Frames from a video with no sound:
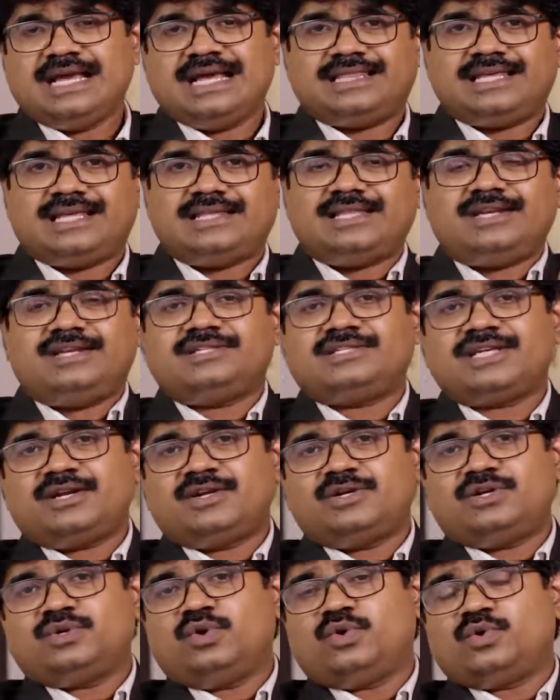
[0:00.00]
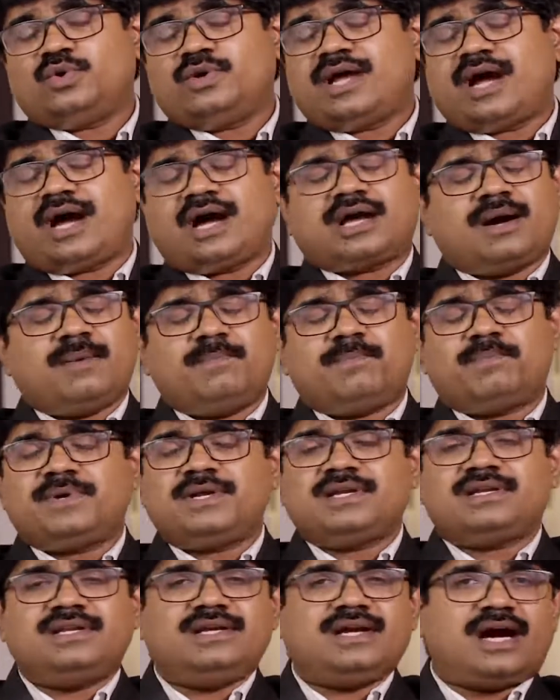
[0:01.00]
Then they decided to go to a
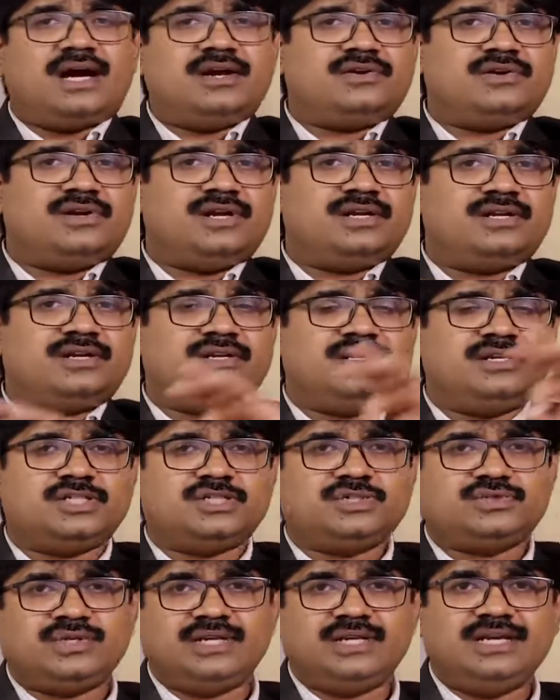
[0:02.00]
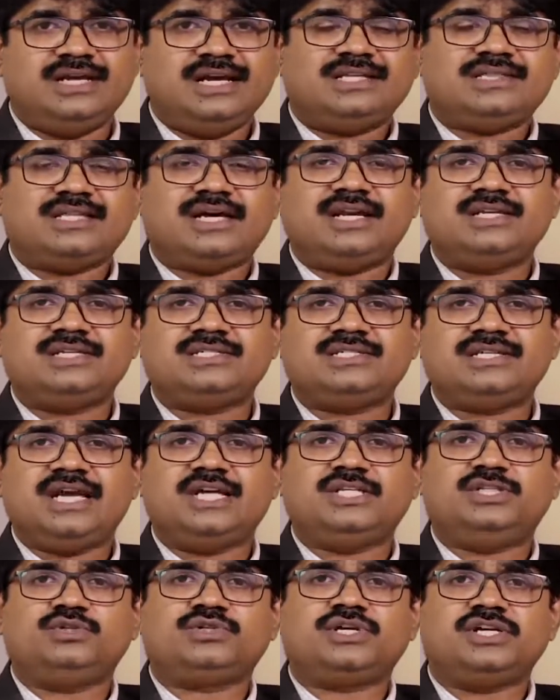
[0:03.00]
completely unrelated industry, that is
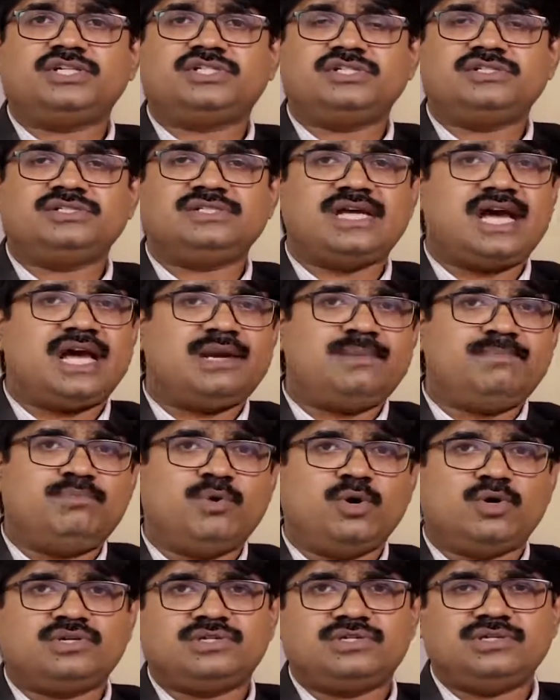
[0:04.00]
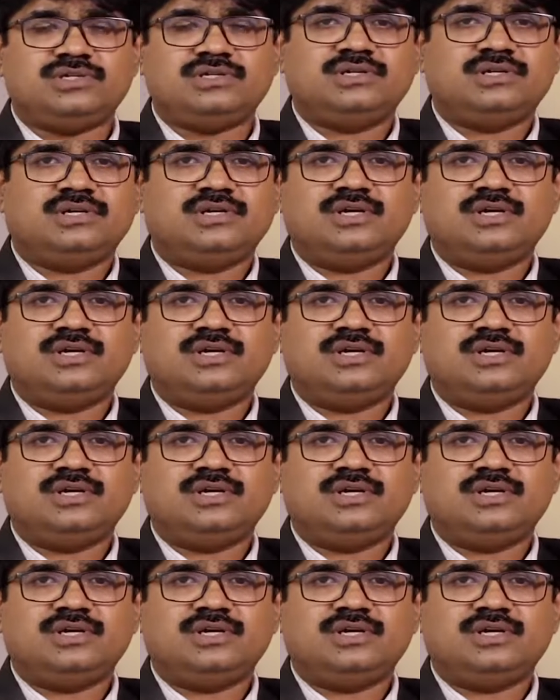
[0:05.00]
education and books,